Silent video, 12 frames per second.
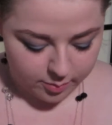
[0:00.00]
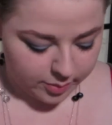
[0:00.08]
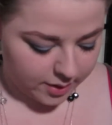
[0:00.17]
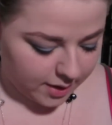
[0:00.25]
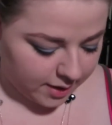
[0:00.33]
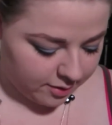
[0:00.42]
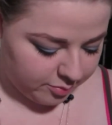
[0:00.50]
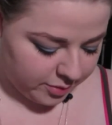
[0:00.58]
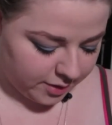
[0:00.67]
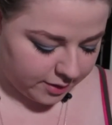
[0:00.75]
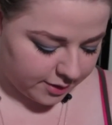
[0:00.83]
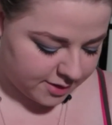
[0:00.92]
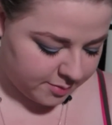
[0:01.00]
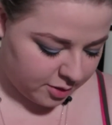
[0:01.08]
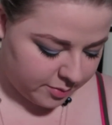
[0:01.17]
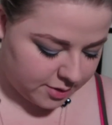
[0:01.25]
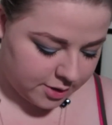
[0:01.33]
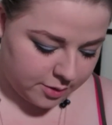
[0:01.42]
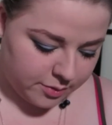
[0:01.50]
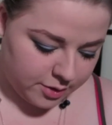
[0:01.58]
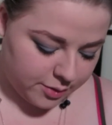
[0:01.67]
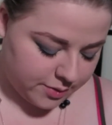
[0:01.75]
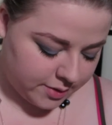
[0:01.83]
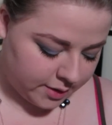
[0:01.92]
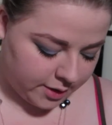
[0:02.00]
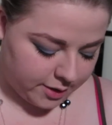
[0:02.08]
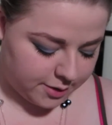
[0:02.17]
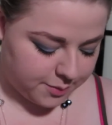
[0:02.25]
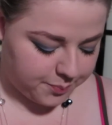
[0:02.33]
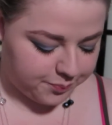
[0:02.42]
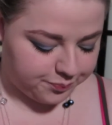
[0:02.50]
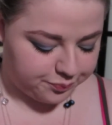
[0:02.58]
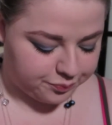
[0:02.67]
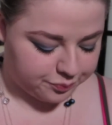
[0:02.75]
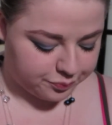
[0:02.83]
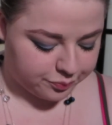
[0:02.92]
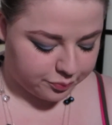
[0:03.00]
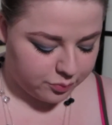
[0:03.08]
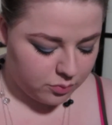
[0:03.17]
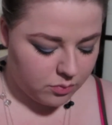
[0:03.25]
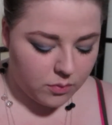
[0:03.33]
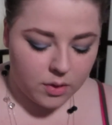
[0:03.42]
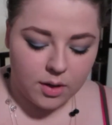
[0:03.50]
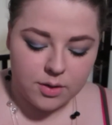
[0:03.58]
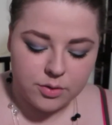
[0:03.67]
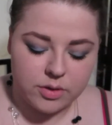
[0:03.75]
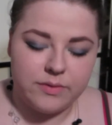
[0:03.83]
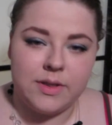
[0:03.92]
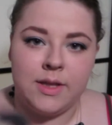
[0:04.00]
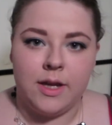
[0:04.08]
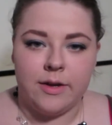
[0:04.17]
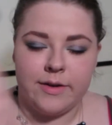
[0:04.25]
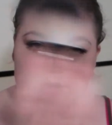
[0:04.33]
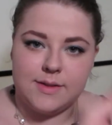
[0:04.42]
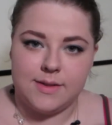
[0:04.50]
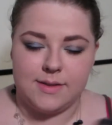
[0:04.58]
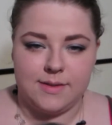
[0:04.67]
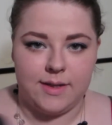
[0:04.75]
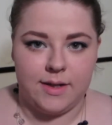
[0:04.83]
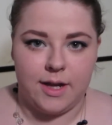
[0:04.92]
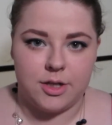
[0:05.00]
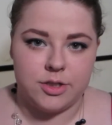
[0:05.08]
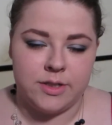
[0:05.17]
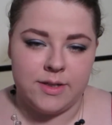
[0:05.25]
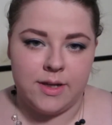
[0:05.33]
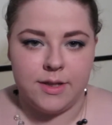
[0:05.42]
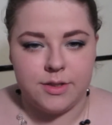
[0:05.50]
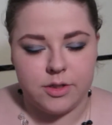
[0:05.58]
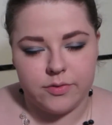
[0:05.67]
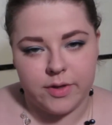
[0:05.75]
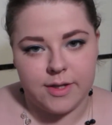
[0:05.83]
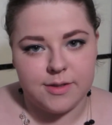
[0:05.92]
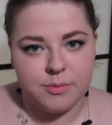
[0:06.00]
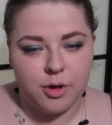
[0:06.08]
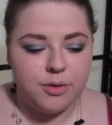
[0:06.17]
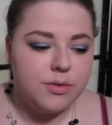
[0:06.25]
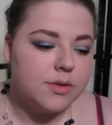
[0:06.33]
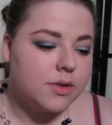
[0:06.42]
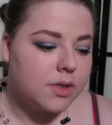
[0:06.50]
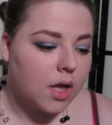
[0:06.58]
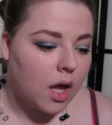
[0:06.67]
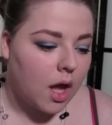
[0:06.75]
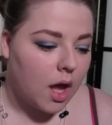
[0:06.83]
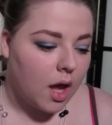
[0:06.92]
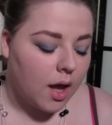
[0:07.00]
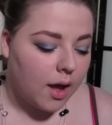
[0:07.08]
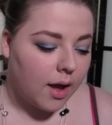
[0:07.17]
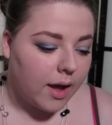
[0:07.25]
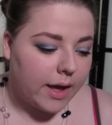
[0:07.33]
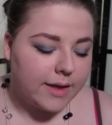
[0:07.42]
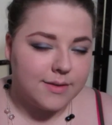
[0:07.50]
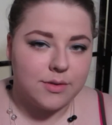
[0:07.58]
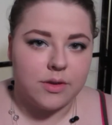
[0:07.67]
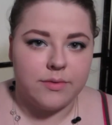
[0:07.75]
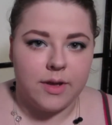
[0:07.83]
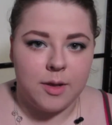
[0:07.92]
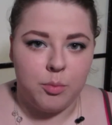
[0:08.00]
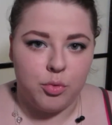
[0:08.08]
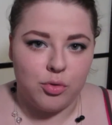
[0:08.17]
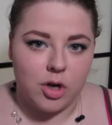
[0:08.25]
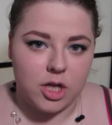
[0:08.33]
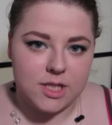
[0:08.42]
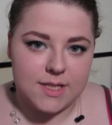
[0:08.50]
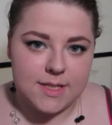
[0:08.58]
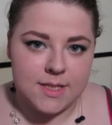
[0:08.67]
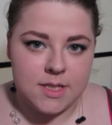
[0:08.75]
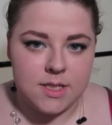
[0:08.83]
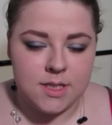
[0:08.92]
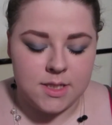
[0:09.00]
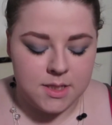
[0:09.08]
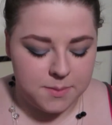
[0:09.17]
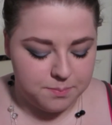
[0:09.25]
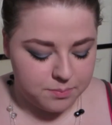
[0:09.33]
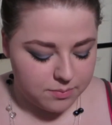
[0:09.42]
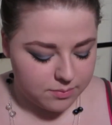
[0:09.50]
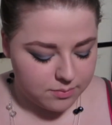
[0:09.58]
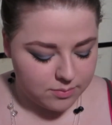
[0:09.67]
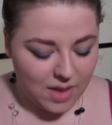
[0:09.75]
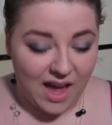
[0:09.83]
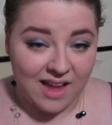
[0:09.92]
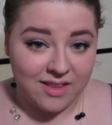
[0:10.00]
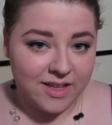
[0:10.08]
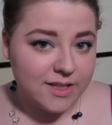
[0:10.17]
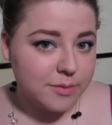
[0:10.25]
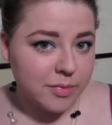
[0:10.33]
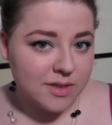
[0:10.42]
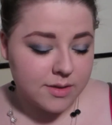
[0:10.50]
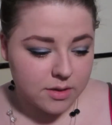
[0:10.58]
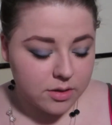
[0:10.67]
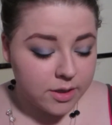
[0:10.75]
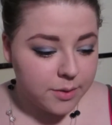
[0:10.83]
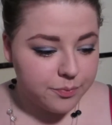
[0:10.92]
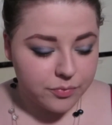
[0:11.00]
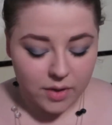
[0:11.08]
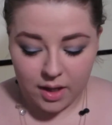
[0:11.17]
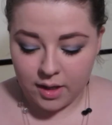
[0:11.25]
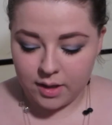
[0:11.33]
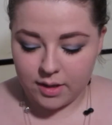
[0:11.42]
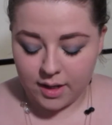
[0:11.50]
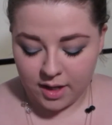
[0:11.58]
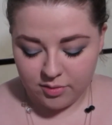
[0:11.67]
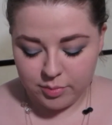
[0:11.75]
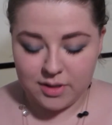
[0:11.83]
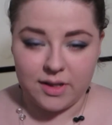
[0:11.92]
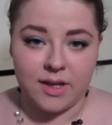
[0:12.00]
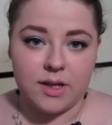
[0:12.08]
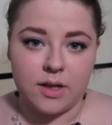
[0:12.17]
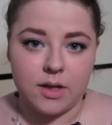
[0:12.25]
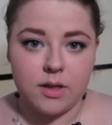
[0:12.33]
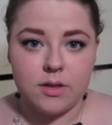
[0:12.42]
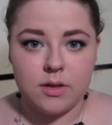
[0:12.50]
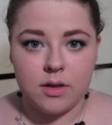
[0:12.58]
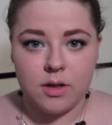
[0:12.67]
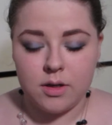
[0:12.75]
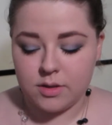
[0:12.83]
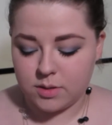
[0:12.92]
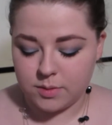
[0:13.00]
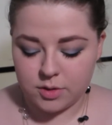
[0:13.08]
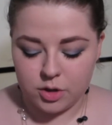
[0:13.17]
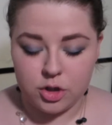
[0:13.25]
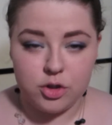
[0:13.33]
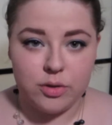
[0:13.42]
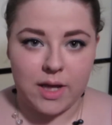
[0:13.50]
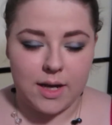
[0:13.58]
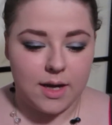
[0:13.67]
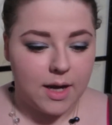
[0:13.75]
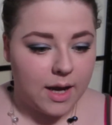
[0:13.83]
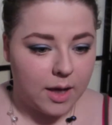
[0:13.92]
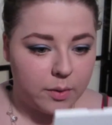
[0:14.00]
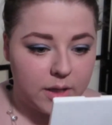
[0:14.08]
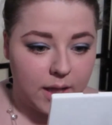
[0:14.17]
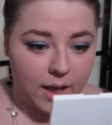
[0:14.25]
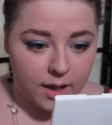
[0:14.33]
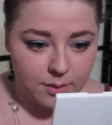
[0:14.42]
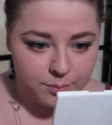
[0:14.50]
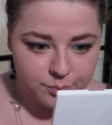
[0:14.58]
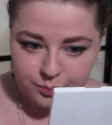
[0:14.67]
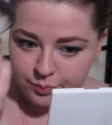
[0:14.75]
but I have been experimenting with using it sort of in the areas that sun actually hits your face most as sort of a bronzy highlight basically, and I have been liking it, so I'm just going to do that now again.